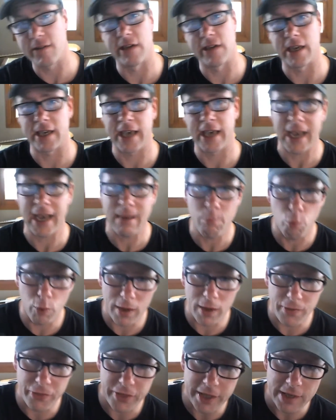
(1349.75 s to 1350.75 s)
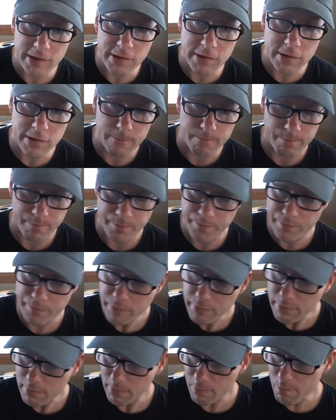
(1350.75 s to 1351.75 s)
that came with these,
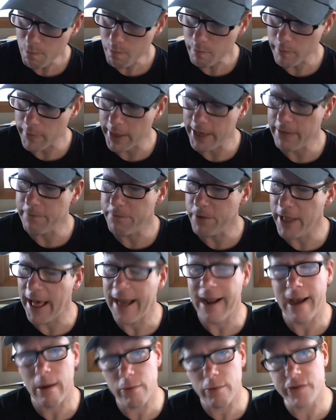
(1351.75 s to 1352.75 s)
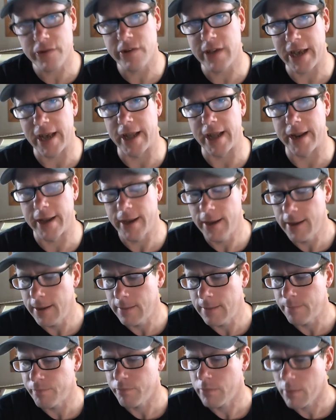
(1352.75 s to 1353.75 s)
it flat out said,
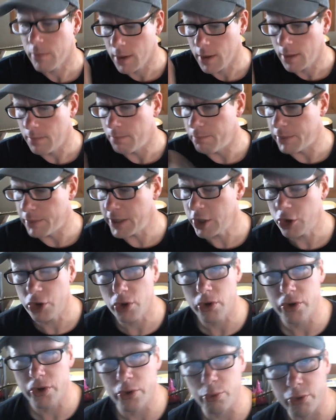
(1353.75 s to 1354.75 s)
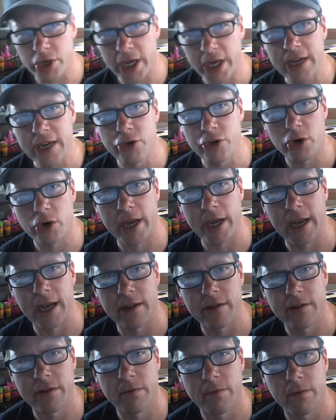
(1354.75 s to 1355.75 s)
be sure to change your
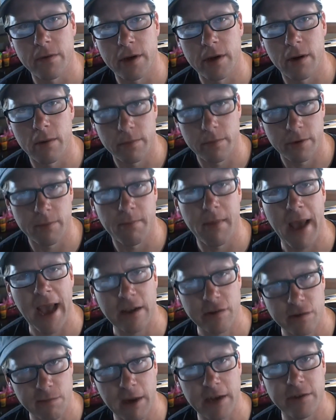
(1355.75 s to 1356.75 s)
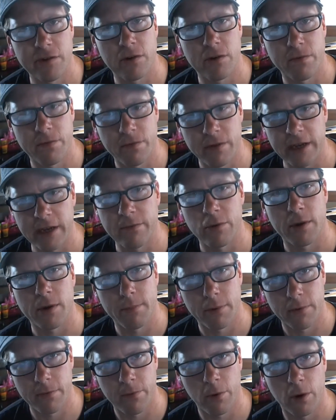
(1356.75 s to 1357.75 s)
heads, for, you know, to maximize your flavor and
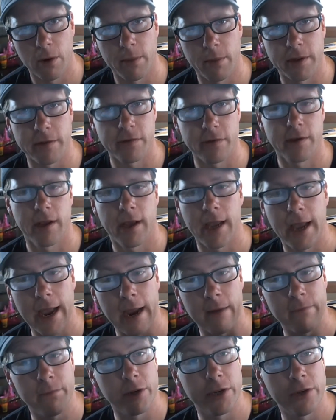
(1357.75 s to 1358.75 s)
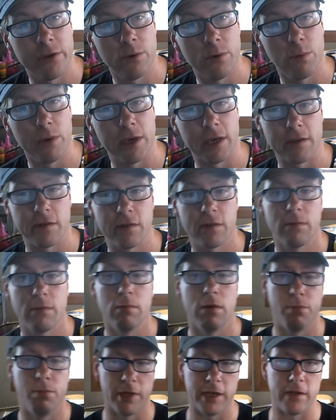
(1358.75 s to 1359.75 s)
performance every two weeks,
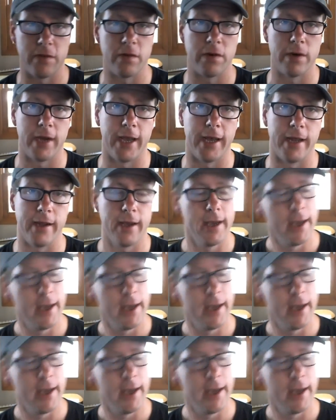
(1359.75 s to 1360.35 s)
replace your head.